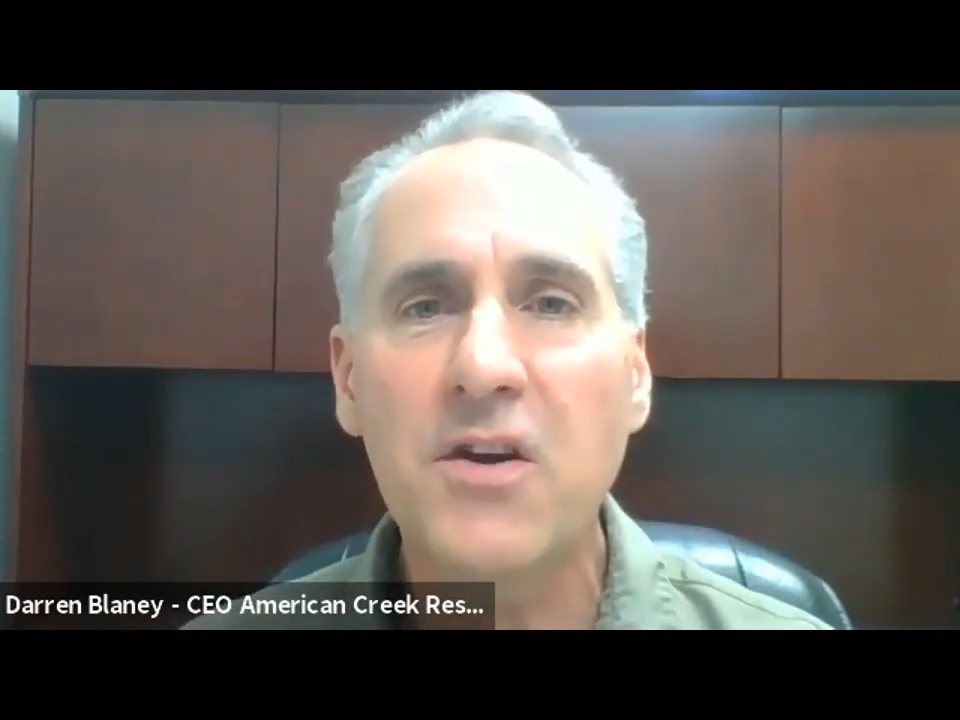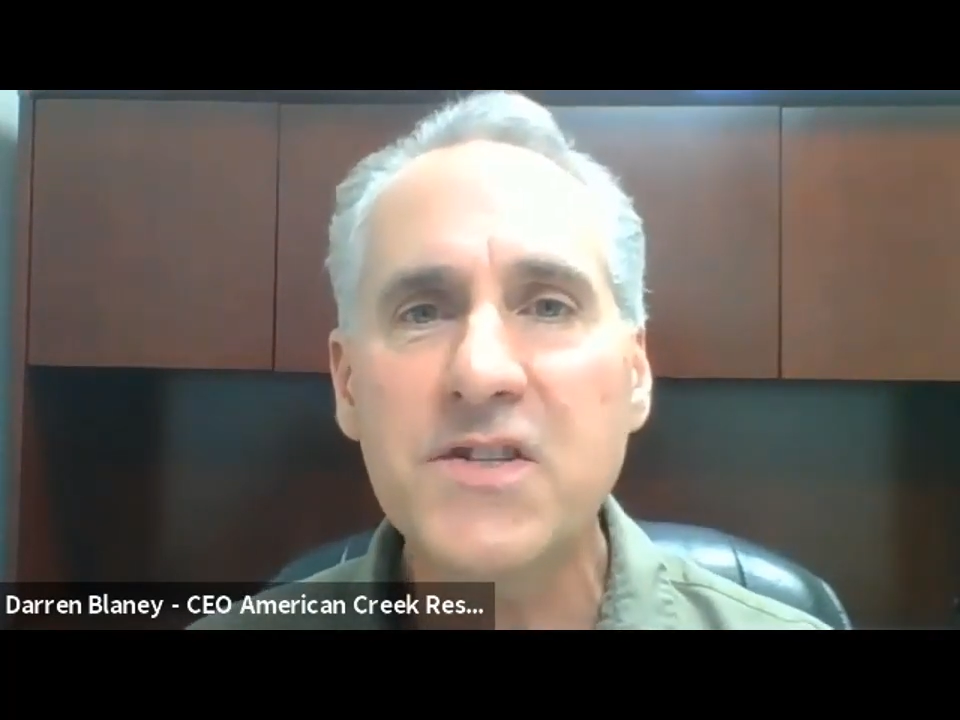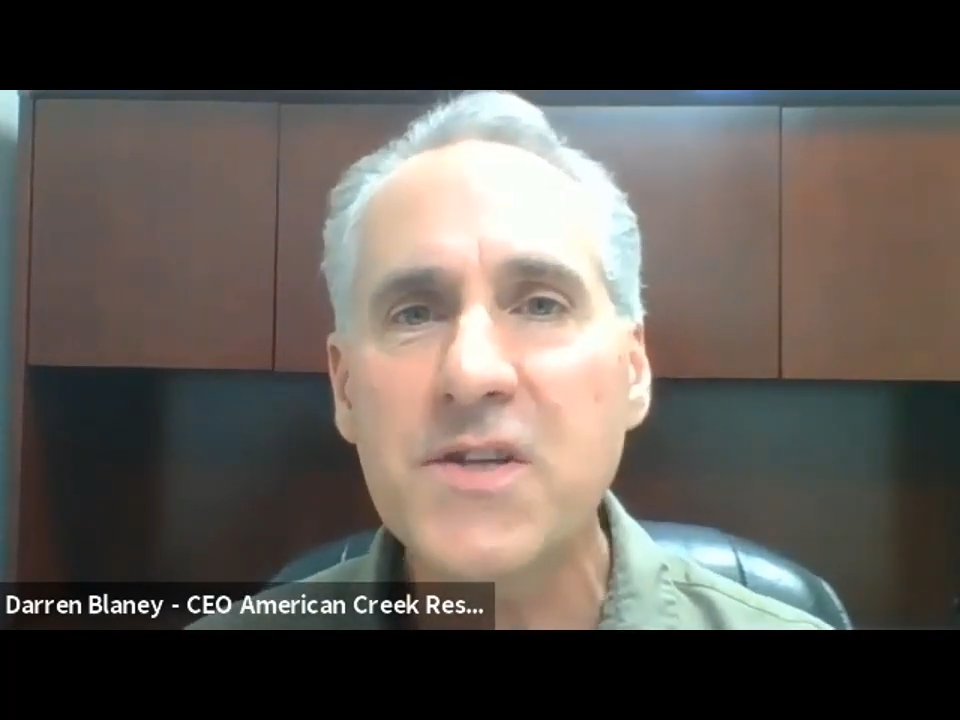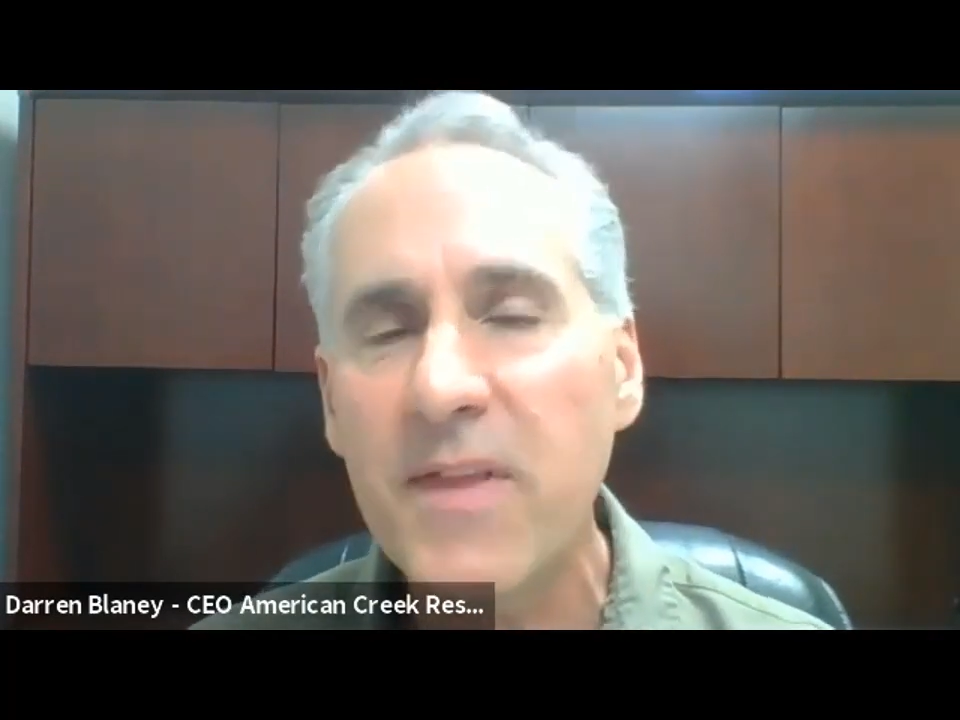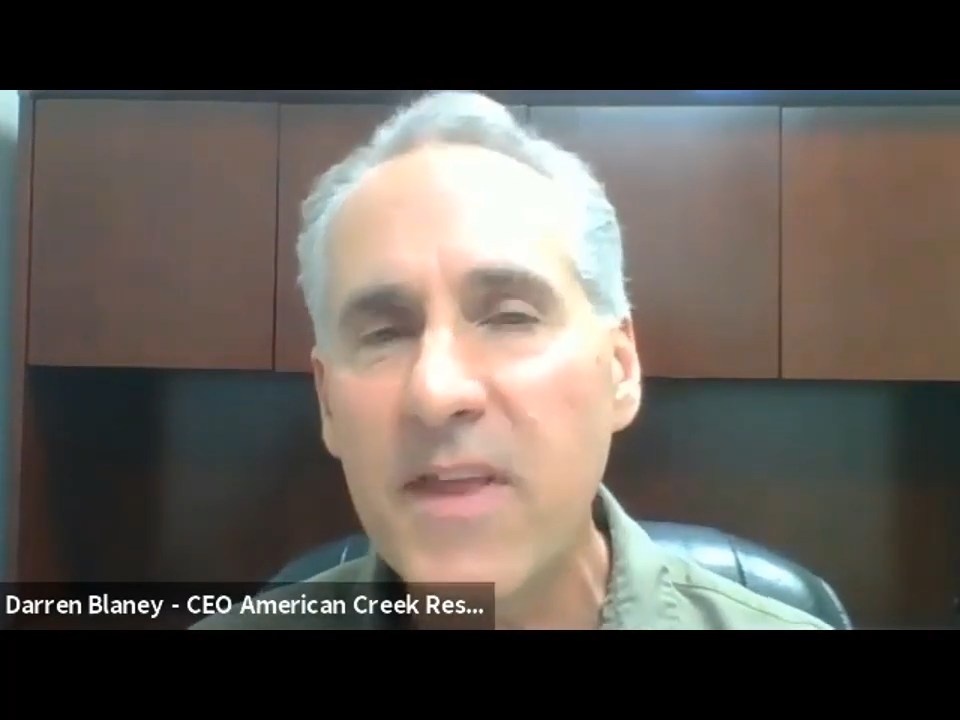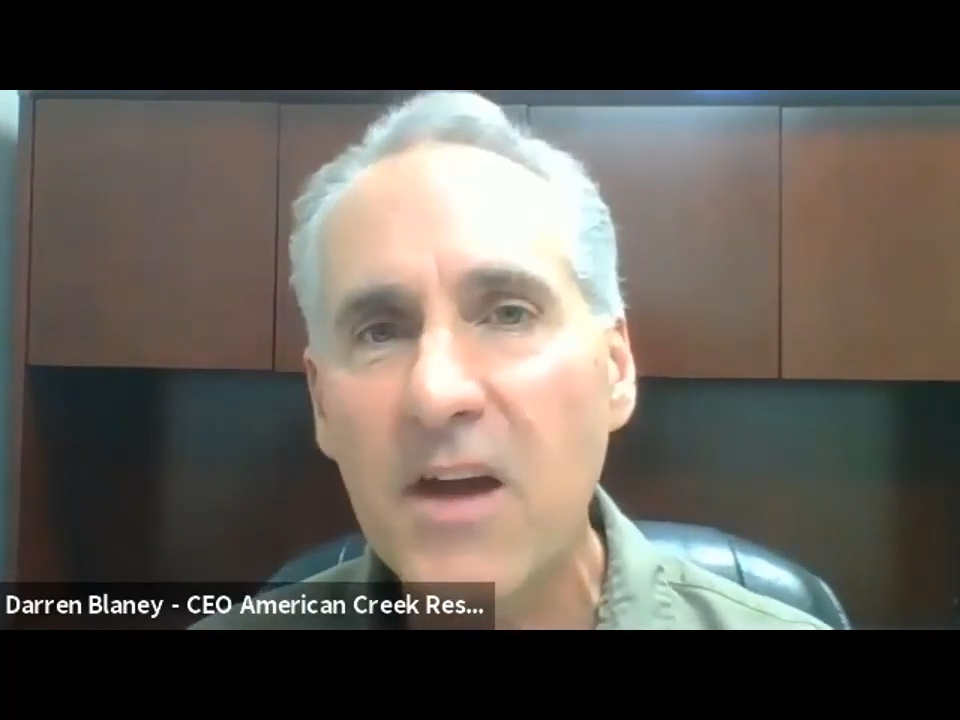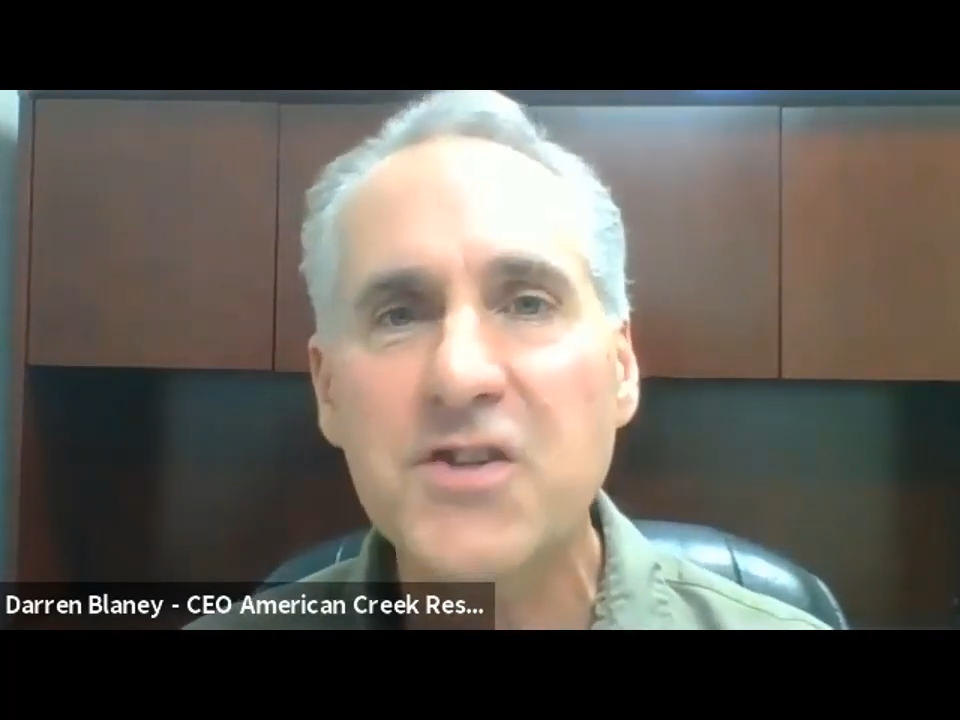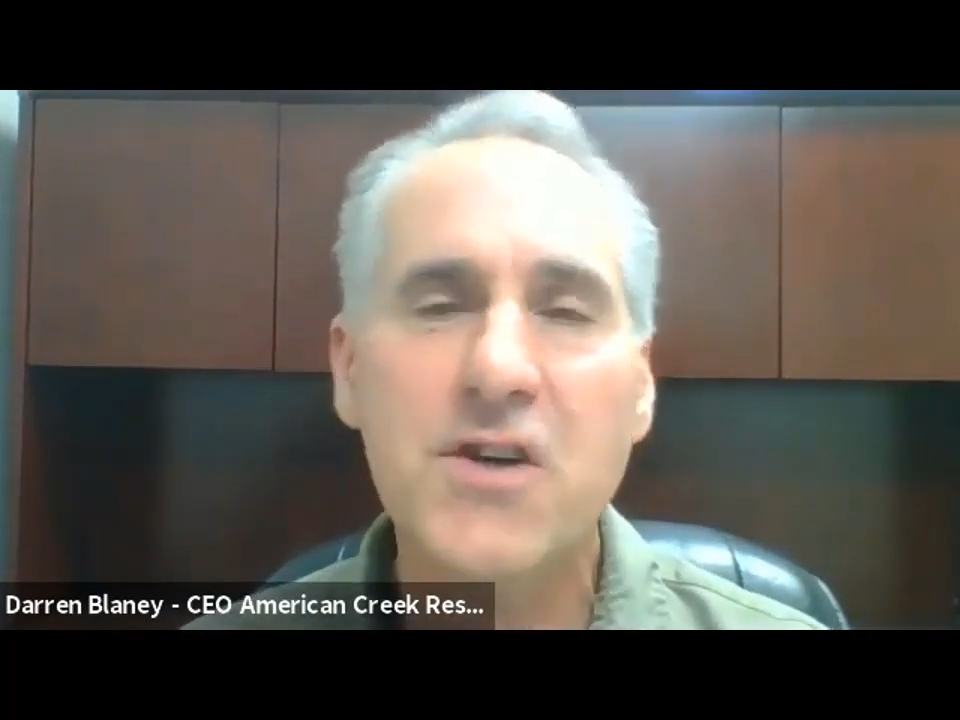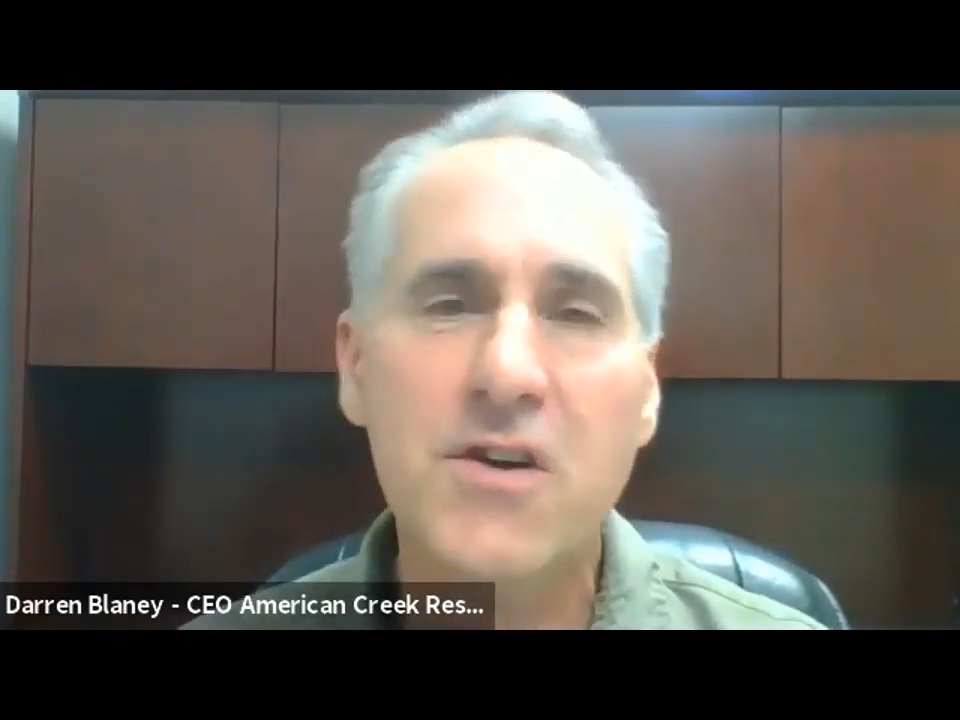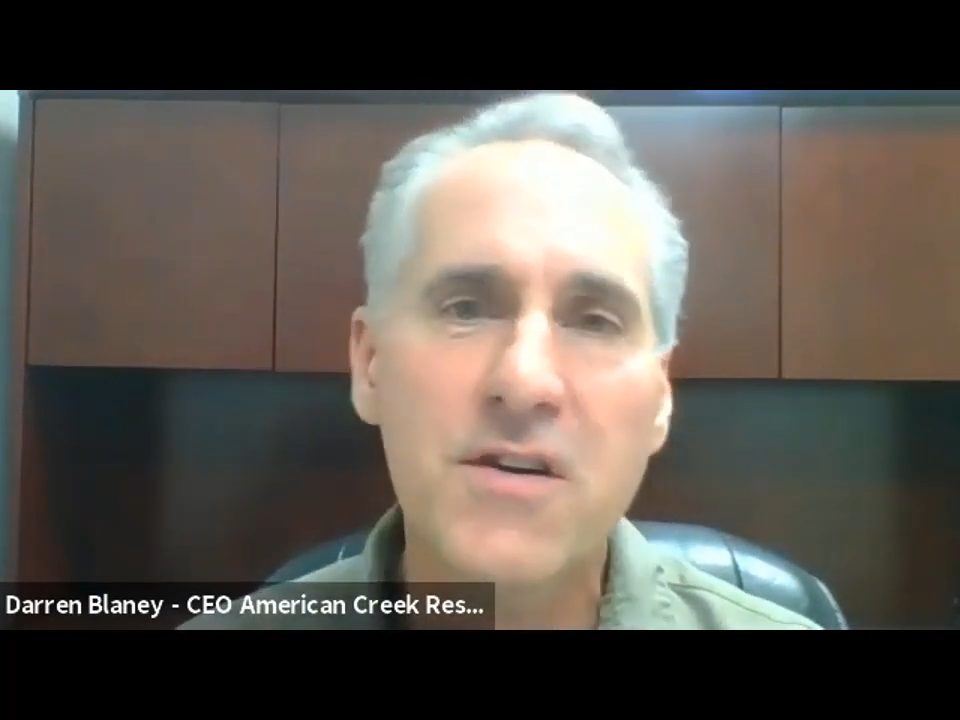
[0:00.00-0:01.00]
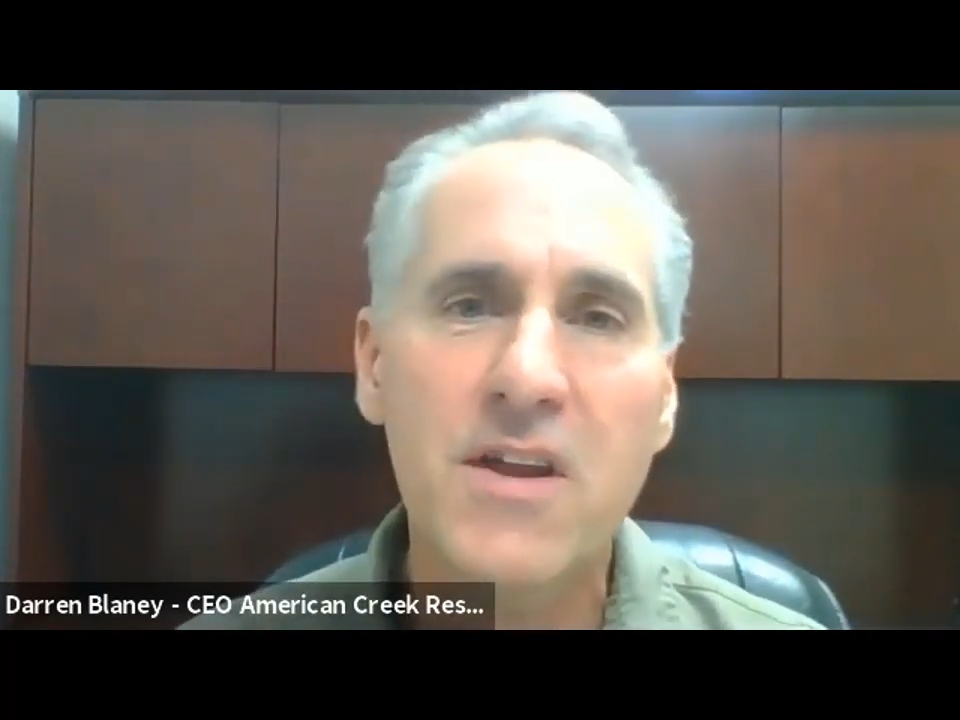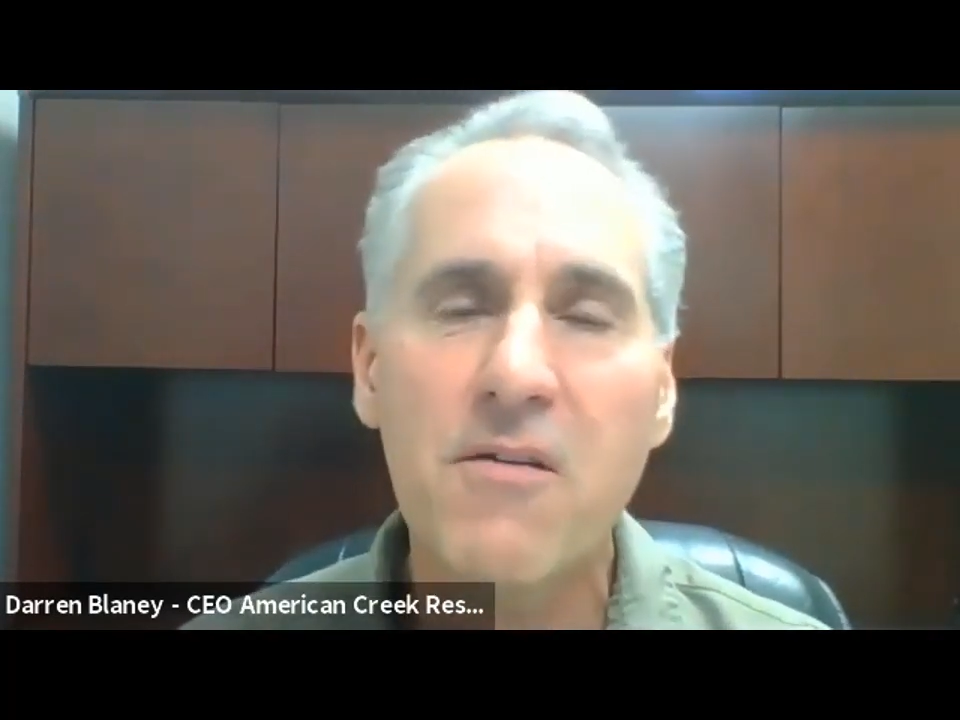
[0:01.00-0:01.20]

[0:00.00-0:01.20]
some of the uncertainty